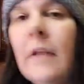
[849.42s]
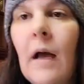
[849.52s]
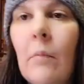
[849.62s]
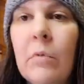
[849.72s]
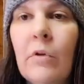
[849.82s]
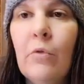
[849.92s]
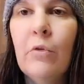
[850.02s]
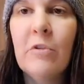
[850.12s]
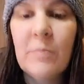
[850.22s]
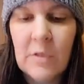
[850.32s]
that blue
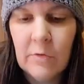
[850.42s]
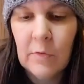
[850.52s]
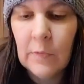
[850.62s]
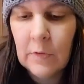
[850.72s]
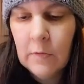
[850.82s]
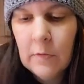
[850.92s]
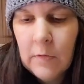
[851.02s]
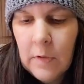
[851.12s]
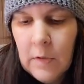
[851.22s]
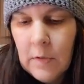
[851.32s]
Christmas tree one.
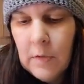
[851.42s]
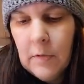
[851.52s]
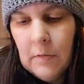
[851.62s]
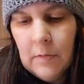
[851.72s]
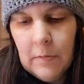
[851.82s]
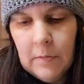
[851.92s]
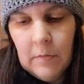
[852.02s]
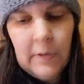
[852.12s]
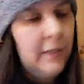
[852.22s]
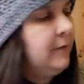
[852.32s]

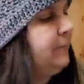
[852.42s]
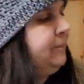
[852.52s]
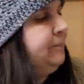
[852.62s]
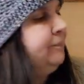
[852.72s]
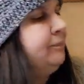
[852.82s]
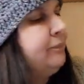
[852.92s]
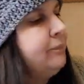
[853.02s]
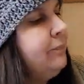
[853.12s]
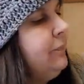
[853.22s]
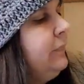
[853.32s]
Okay.
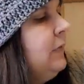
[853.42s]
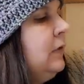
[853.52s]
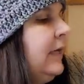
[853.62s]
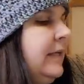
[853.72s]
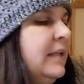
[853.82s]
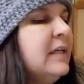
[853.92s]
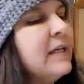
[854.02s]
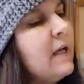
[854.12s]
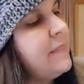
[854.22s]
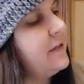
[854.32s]
Okay, then I
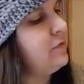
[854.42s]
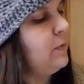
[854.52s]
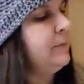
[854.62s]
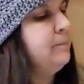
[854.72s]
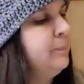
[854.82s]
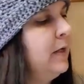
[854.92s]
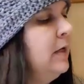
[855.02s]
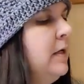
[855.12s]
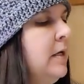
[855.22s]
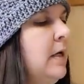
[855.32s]
got this one.
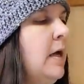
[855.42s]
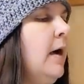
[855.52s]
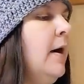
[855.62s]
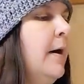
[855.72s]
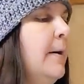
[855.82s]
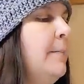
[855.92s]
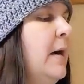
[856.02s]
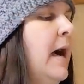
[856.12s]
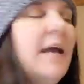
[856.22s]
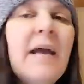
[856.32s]
Um,
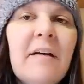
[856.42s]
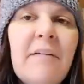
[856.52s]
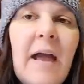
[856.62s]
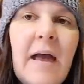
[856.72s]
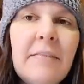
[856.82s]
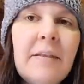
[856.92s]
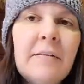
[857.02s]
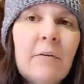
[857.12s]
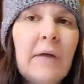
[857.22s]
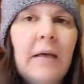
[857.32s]
I have had
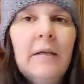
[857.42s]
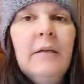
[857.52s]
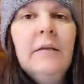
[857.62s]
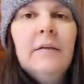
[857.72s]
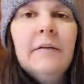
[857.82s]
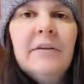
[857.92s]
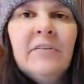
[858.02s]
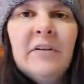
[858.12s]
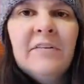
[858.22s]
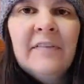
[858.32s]
this, okay.
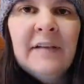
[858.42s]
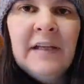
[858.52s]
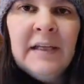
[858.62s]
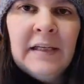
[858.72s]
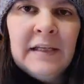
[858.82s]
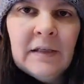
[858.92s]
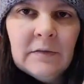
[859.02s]
This is the